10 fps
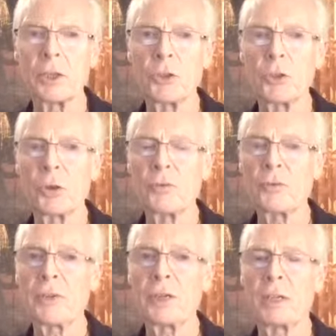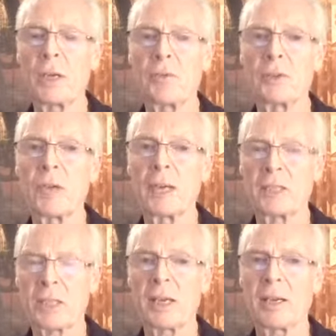you don't feel you have a right
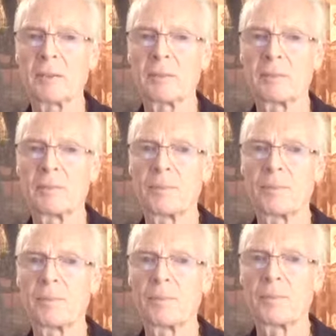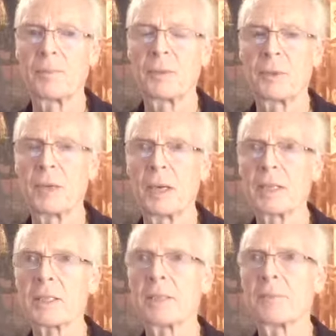to have,
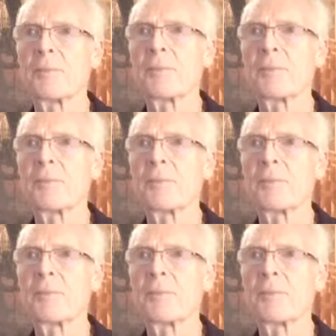right?